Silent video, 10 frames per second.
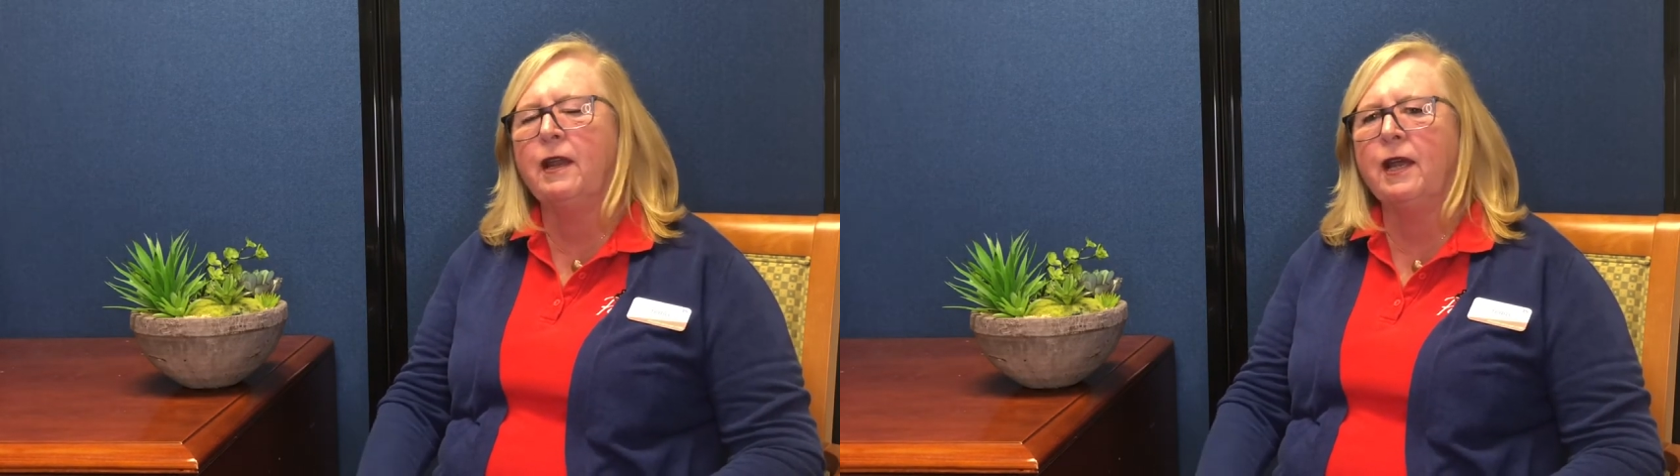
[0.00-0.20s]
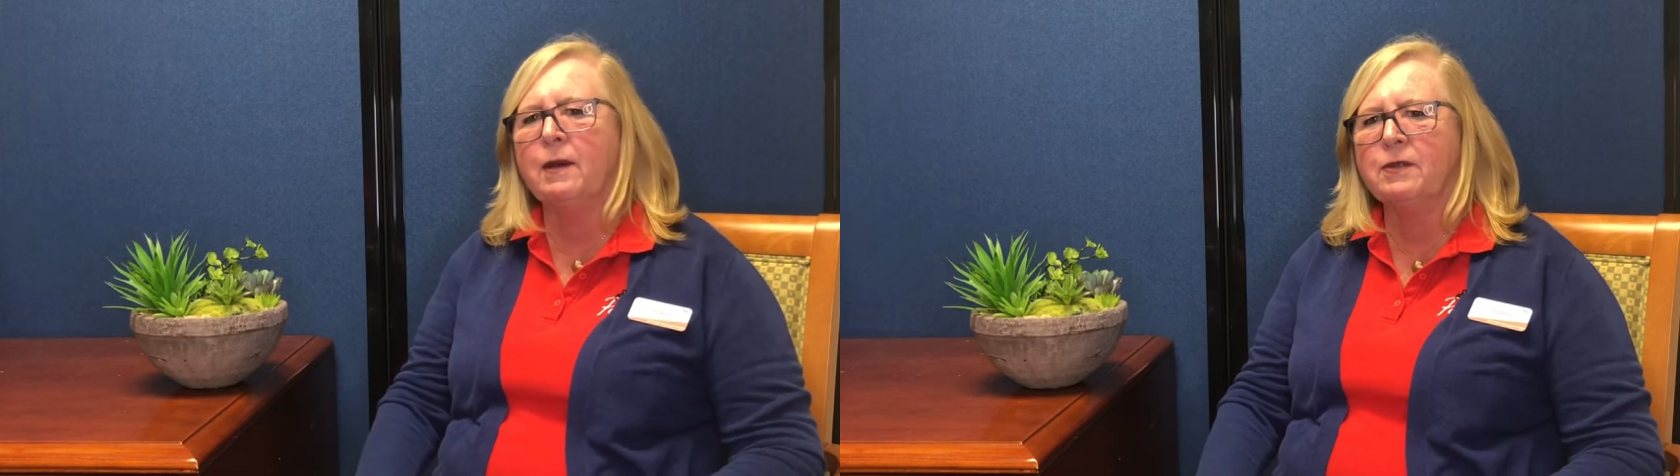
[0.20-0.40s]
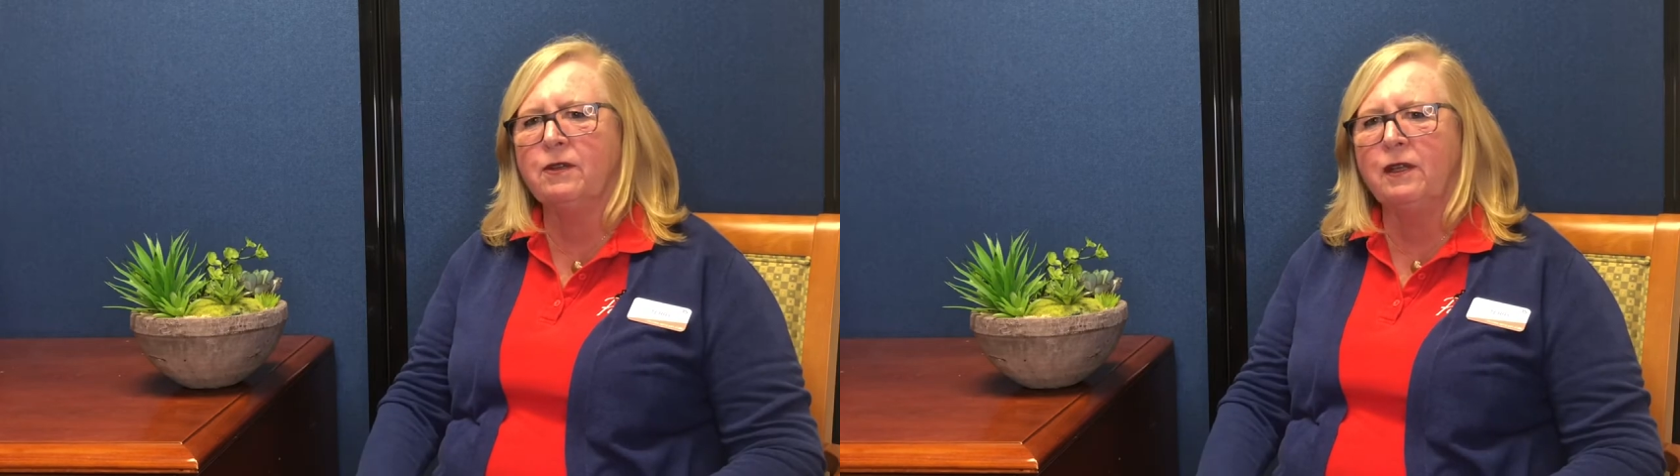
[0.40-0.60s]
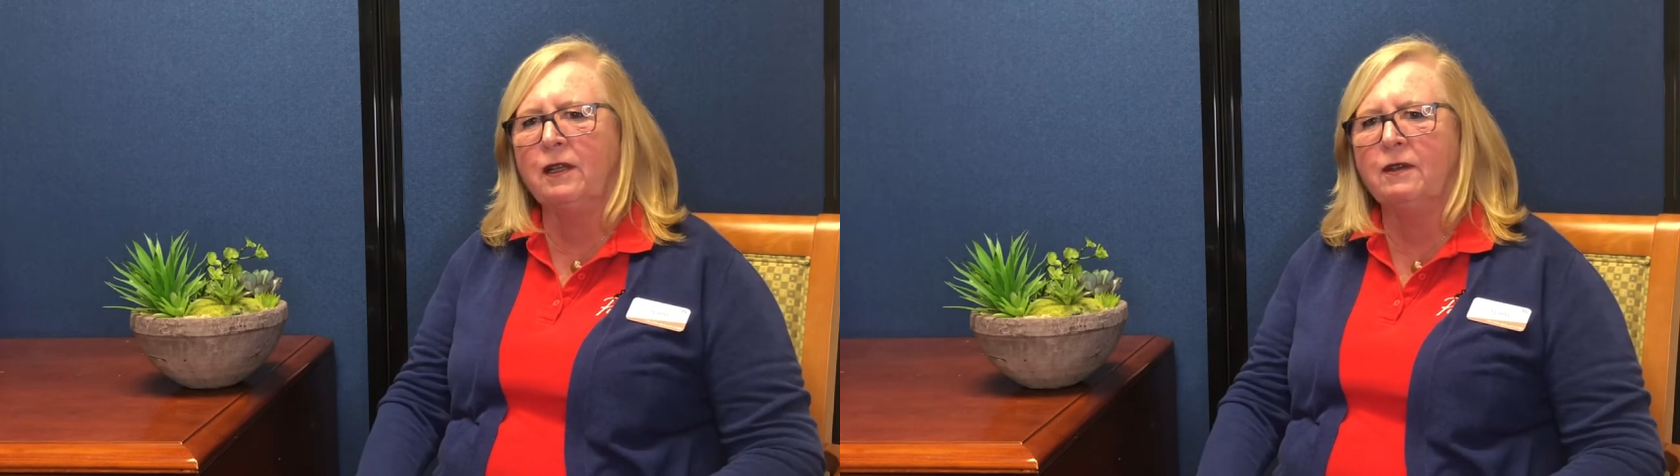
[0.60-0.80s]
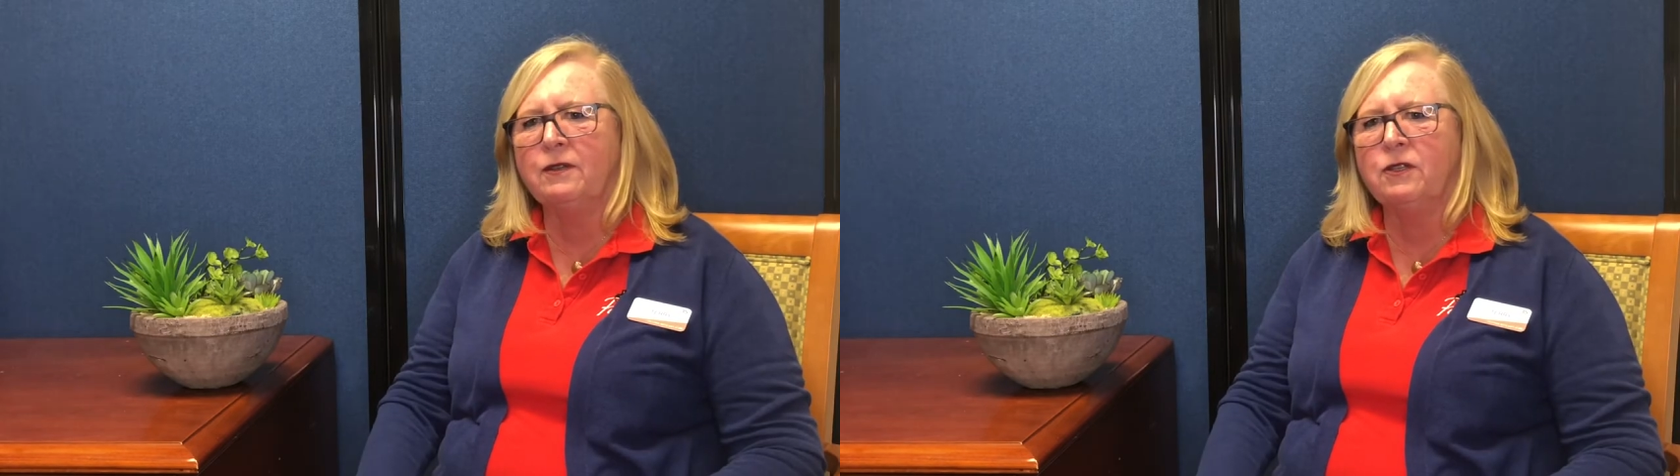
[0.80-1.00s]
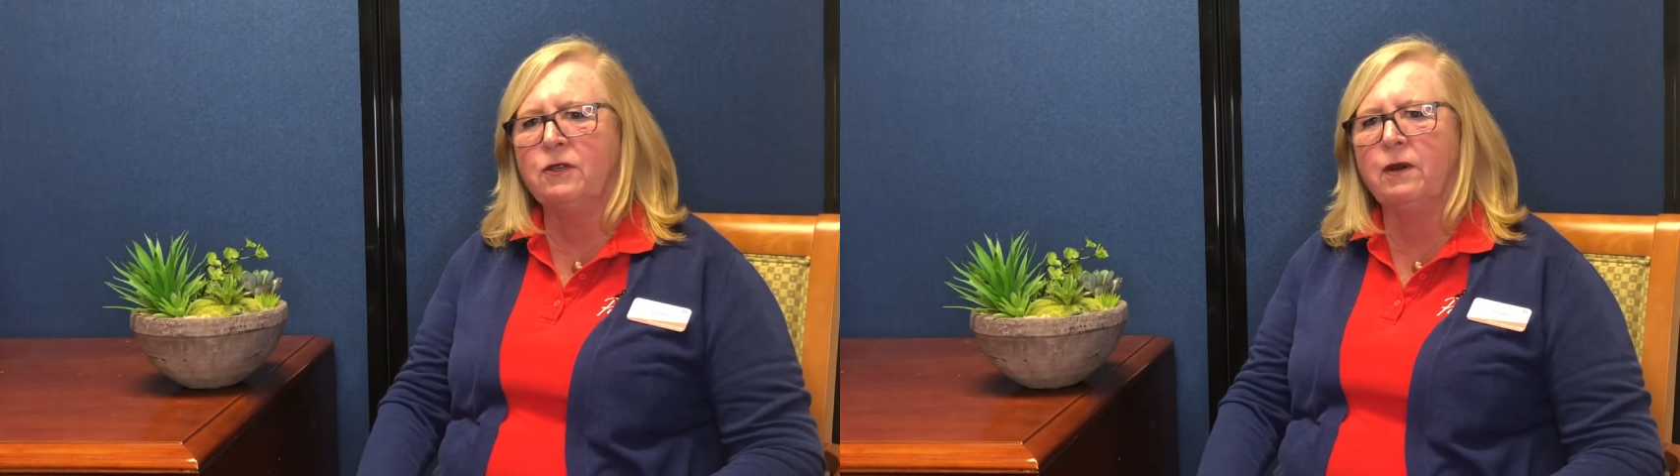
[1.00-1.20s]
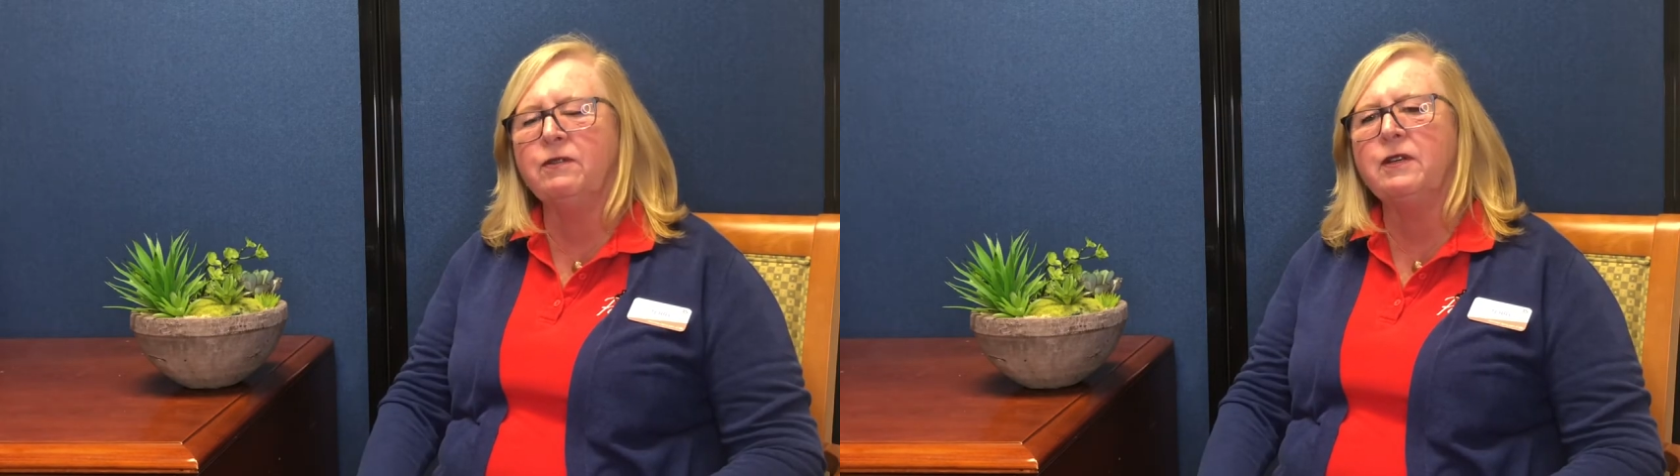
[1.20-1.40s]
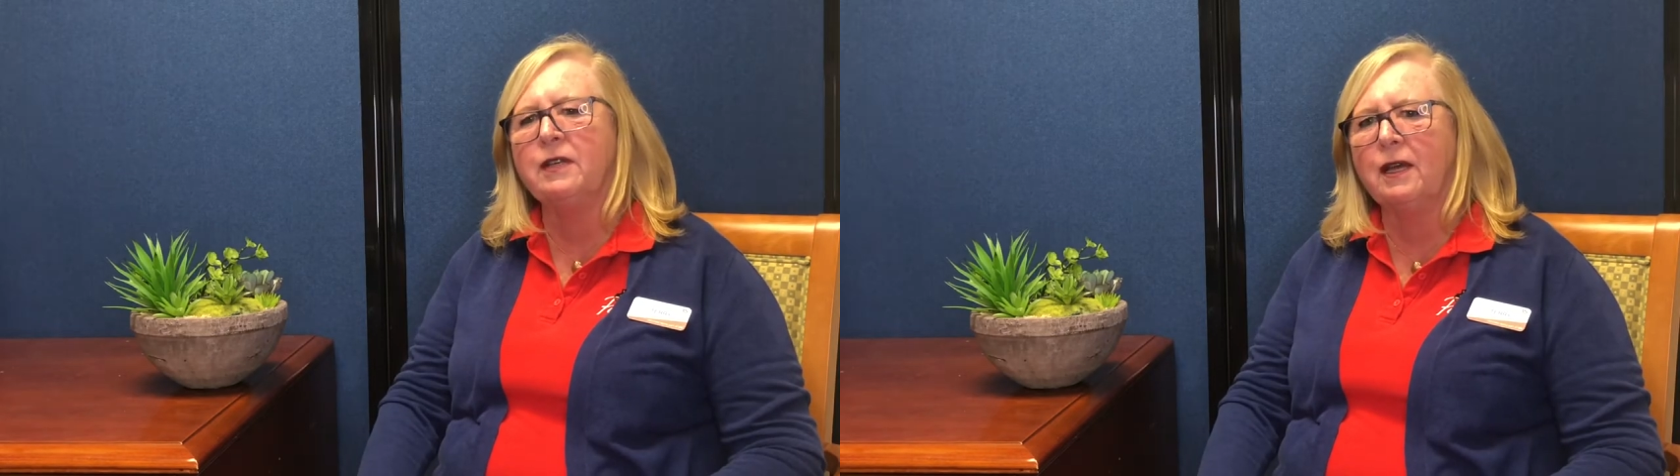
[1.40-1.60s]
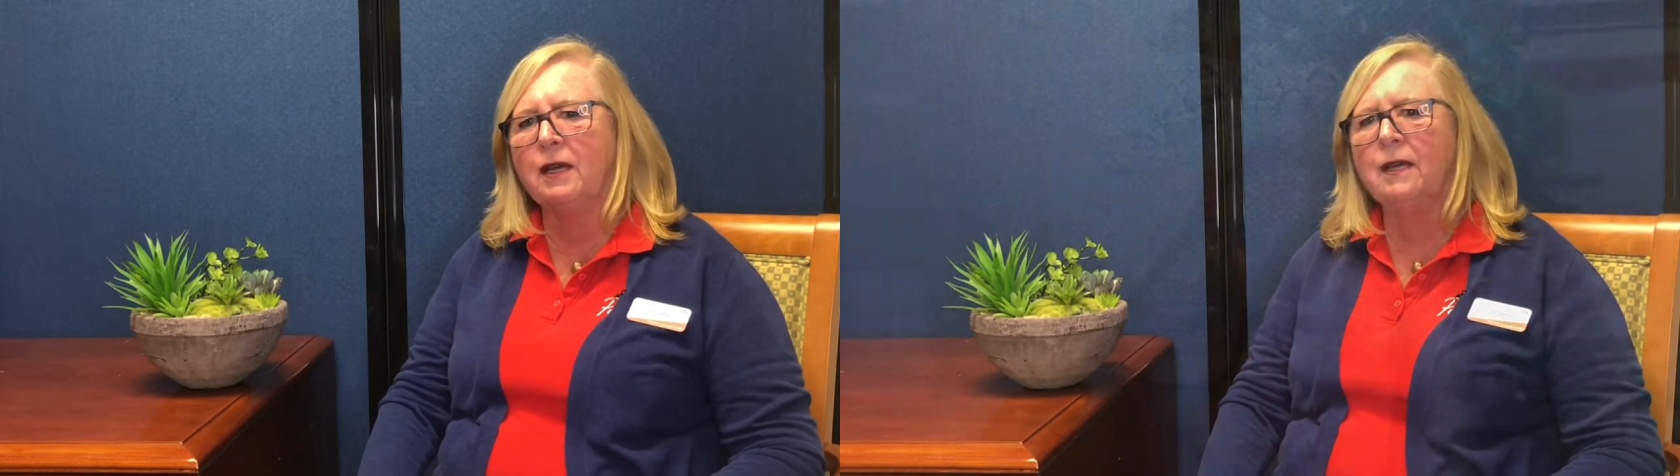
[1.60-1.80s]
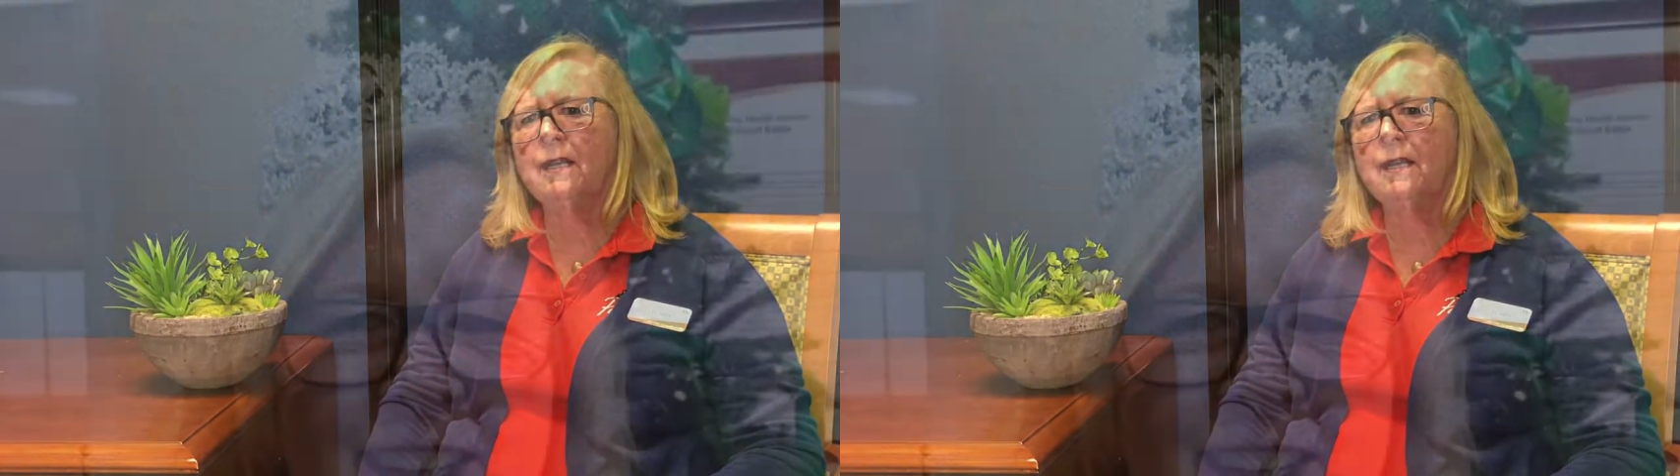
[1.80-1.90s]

I absolutely love to do every day.